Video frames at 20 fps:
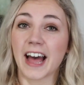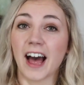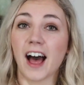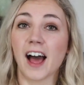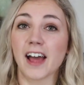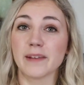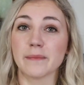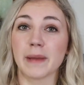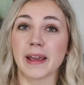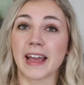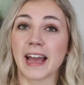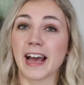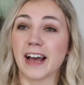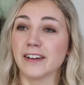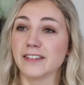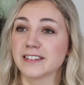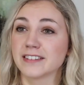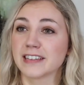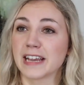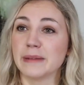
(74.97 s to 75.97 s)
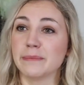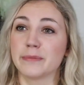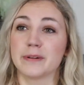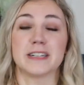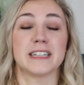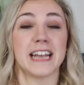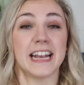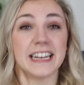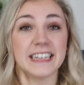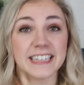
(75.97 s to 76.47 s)
hot in my house. I'm
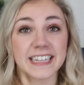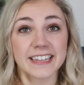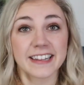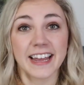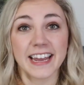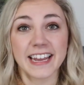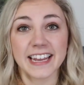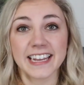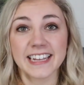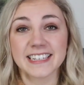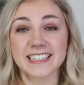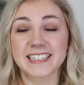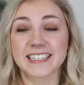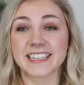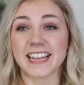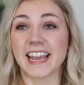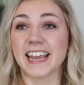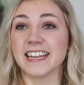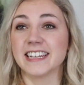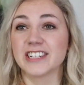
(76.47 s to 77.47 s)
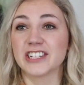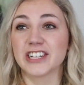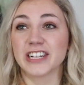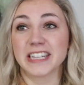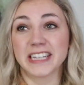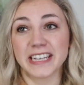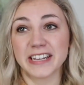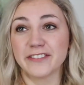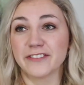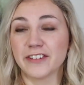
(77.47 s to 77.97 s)
pretending like it's a
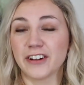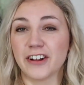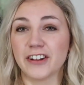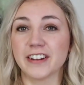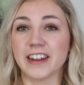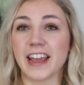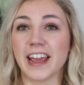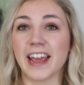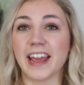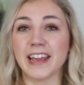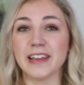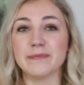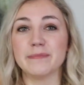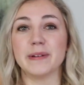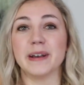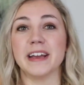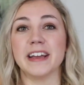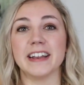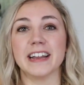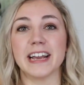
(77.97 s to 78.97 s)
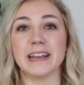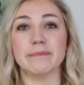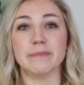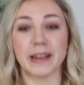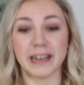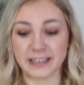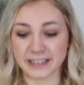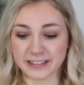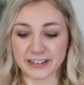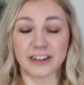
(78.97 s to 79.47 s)
chilly fall day, but I
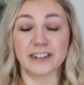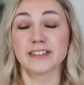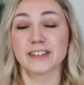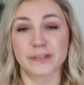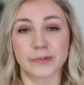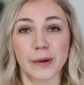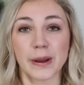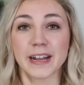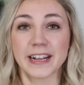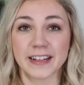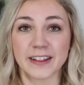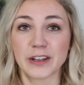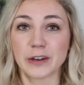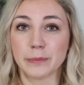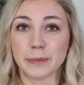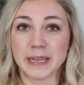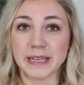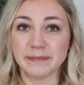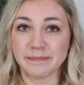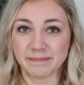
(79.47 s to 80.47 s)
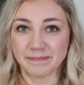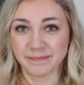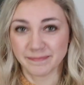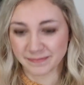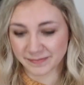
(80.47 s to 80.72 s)
might start sweating a little bit.